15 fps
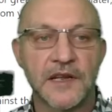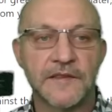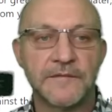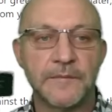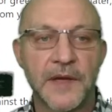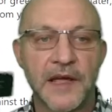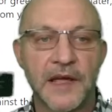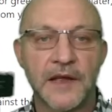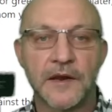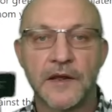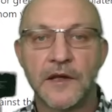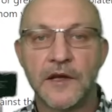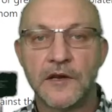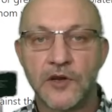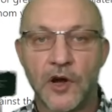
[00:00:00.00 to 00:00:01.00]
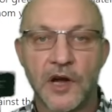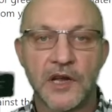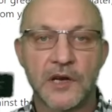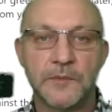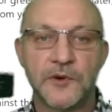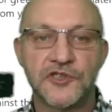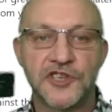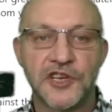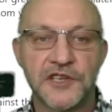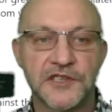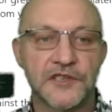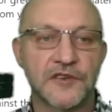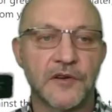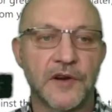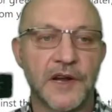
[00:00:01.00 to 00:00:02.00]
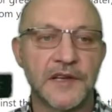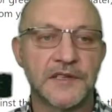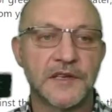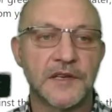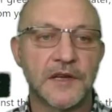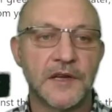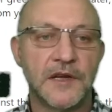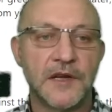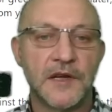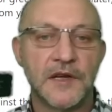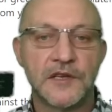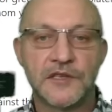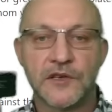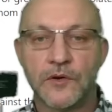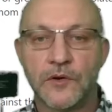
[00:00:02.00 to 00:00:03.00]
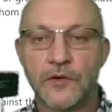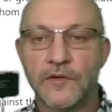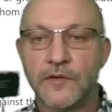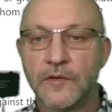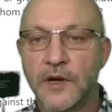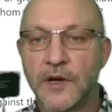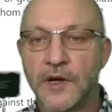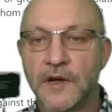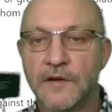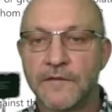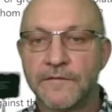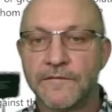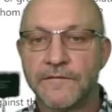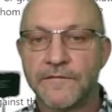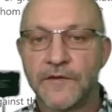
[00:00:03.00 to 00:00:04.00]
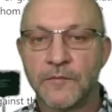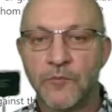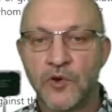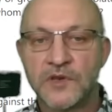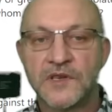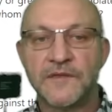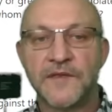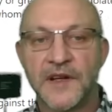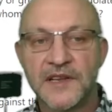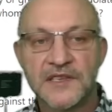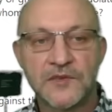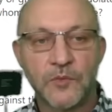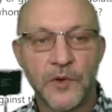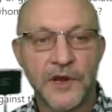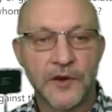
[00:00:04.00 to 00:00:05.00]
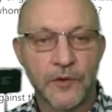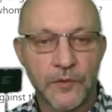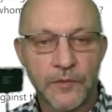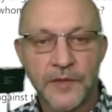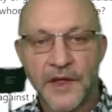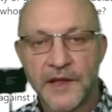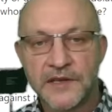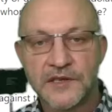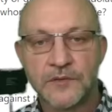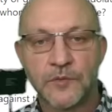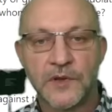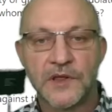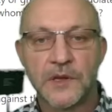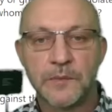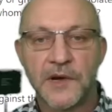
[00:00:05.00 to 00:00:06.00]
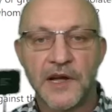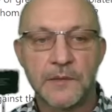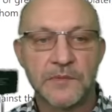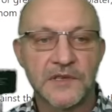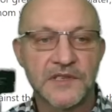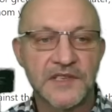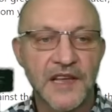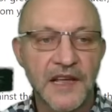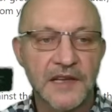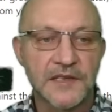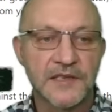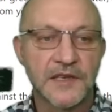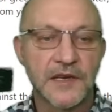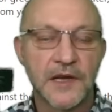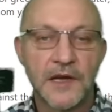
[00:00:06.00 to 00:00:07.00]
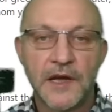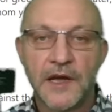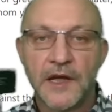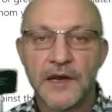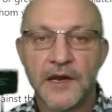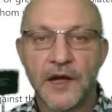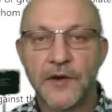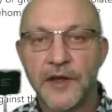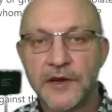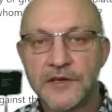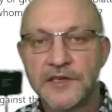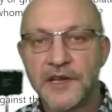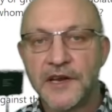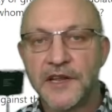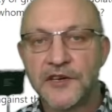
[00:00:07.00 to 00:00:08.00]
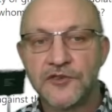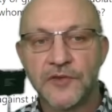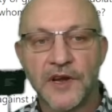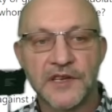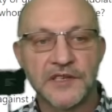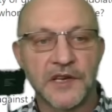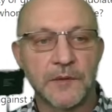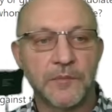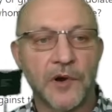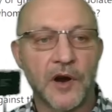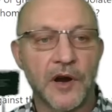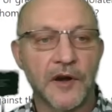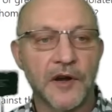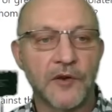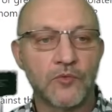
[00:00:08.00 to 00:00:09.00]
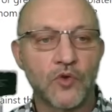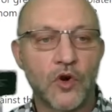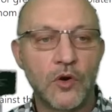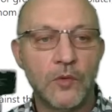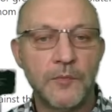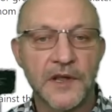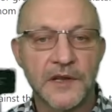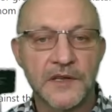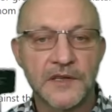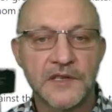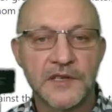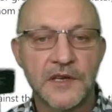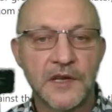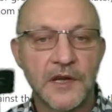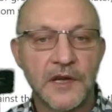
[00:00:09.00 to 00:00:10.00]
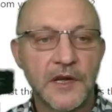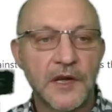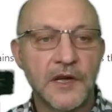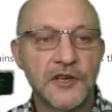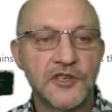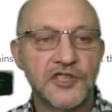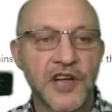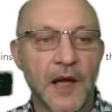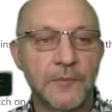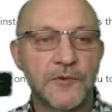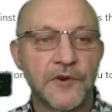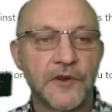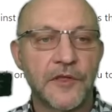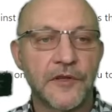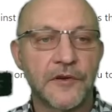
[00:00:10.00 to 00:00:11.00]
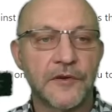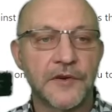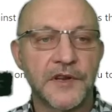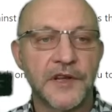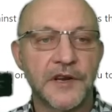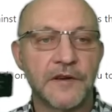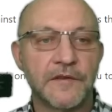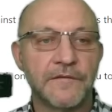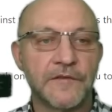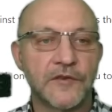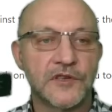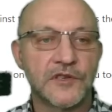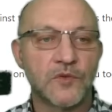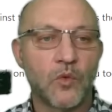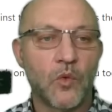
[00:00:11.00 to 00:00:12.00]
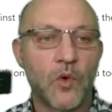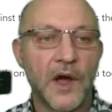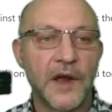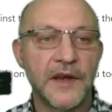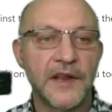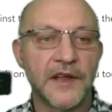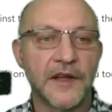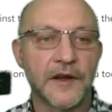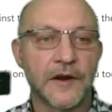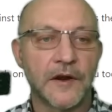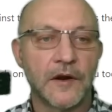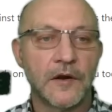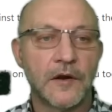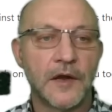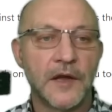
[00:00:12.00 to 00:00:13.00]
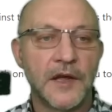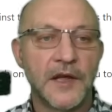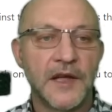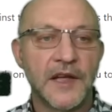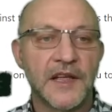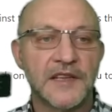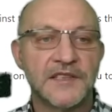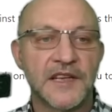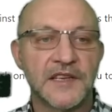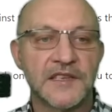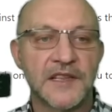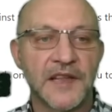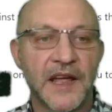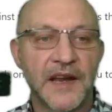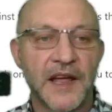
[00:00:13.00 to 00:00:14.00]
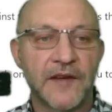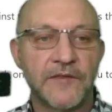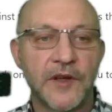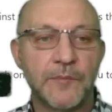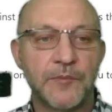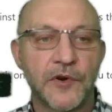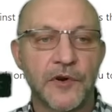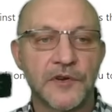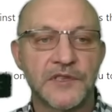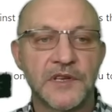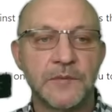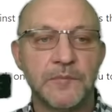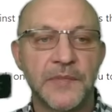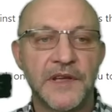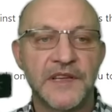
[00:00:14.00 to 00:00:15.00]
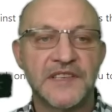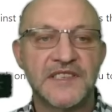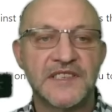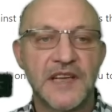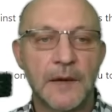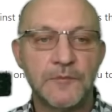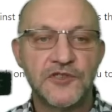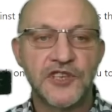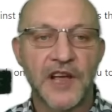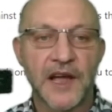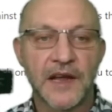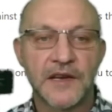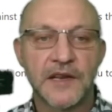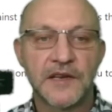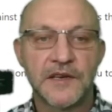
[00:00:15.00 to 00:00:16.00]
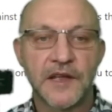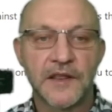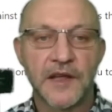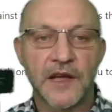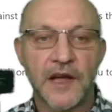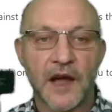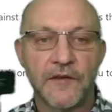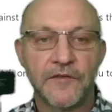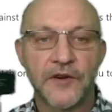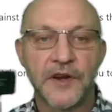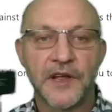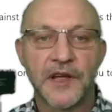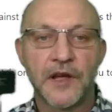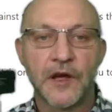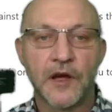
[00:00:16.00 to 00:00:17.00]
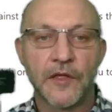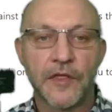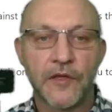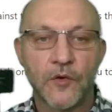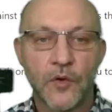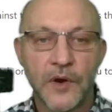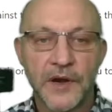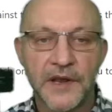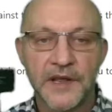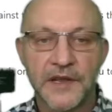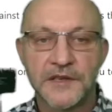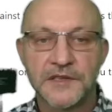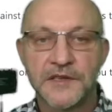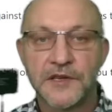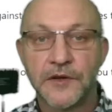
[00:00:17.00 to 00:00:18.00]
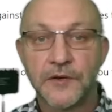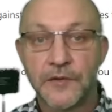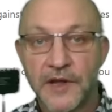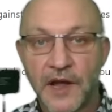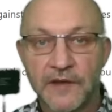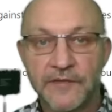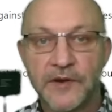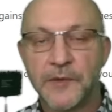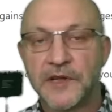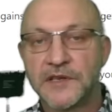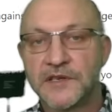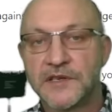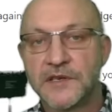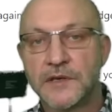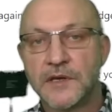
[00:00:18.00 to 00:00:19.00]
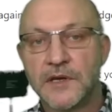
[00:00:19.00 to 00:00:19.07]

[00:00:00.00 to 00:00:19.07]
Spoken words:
of Man. Talking about Jesus Christ. So for most of us, we know that's what the Bible says. Now here's an interesting part. In Romans chapter 13 and verse 1 here, it says, let every person be subject to the governing authorities. You know, the governments